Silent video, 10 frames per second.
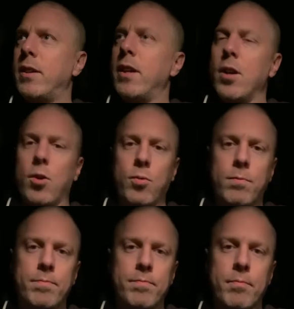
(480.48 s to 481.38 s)
you
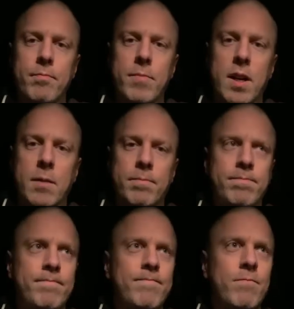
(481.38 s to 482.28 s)
know, uh,
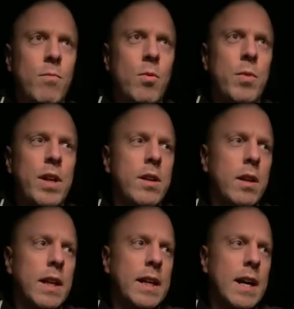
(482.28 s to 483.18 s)
what do you call
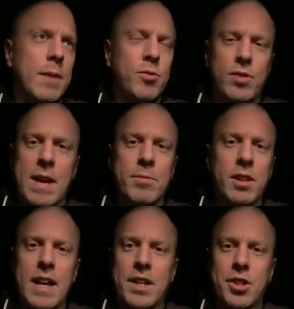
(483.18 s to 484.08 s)
it? like a stamp
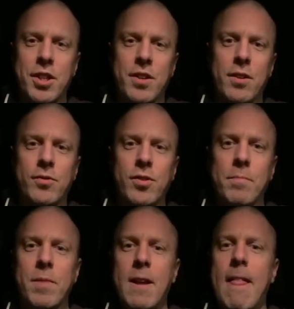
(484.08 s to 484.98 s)
collection or
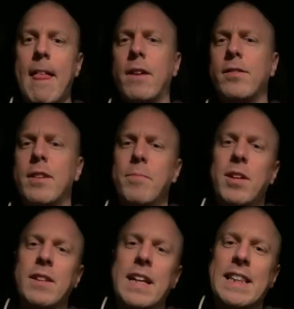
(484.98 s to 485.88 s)
some
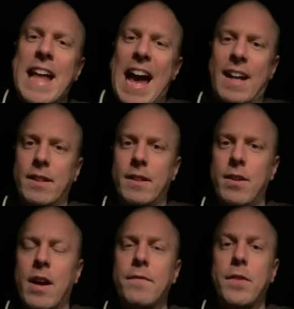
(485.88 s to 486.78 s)
something like that.
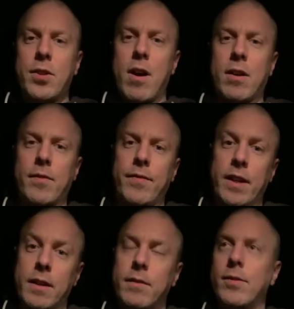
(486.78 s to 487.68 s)
Not photography.
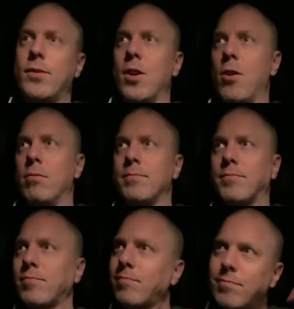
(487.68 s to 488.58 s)
So
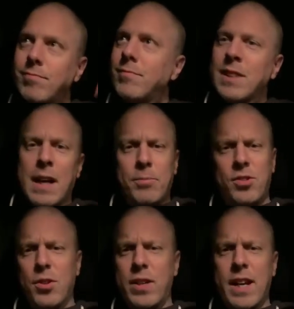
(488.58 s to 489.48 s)
I'm
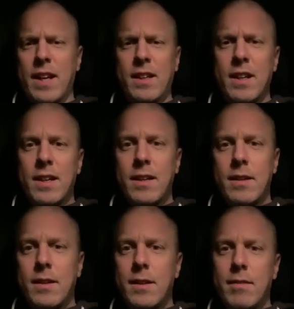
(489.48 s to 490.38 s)
still getting,
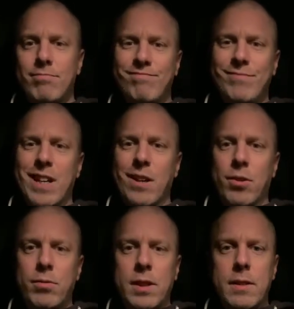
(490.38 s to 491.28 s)
you
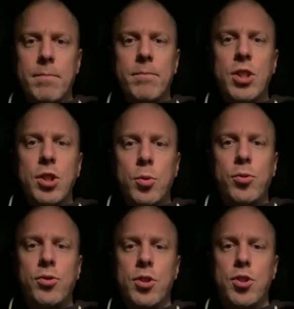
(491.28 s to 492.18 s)
know,
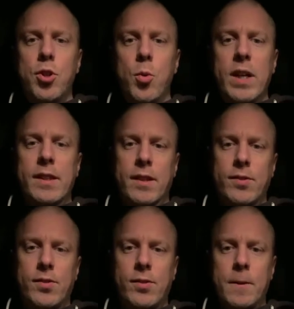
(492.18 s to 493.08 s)
used to doing
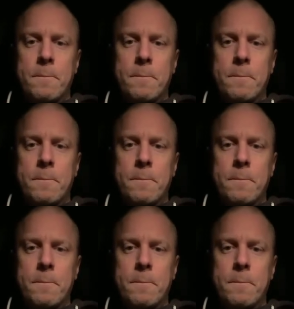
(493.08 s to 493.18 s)
this.